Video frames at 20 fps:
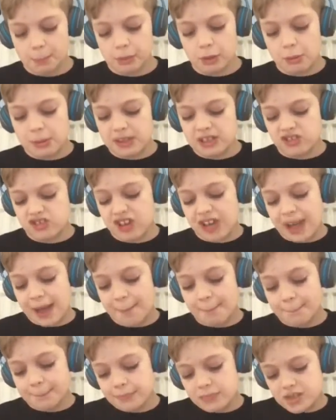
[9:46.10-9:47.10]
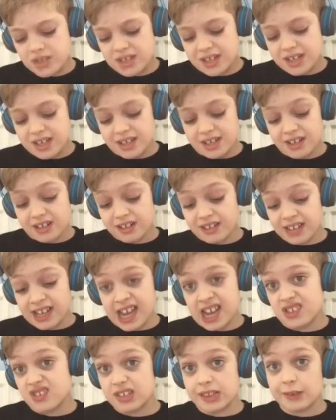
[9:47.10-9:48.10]
blooming gems?
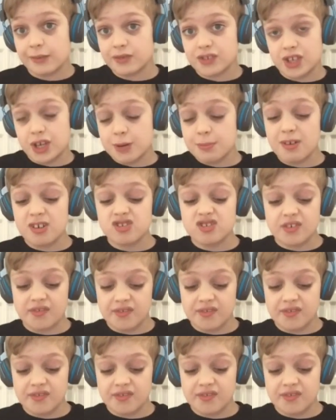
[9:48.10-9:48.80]
That's a little too much